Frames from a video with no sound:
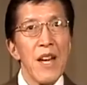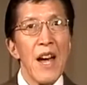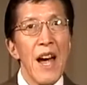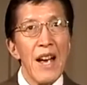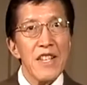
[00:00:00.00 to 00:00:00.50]

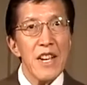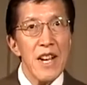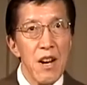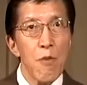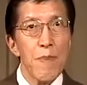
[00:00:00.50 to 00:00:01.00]
As a
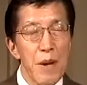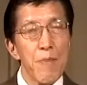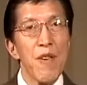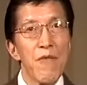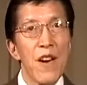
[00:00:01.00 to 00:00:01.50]
helping
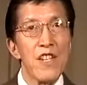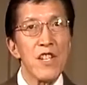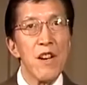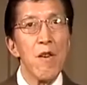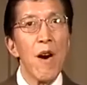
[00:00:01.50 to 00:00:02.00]

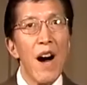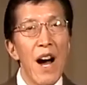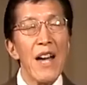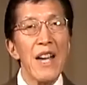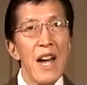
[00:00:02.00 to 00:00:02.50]
professional,
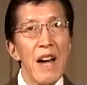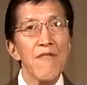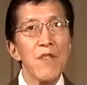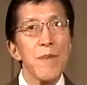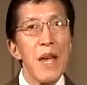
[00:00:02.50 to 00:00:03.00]
I have
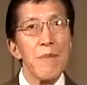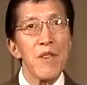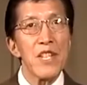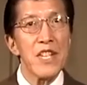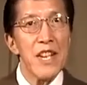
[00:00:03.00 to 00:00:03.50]
to be able to
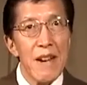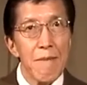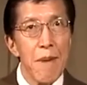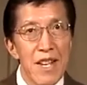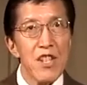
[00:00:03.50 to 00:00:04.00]
send
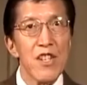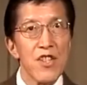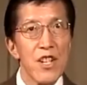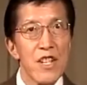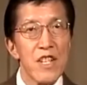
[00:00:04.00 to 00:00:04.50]

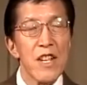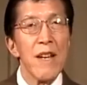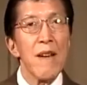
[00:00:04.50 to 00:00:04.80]
messages,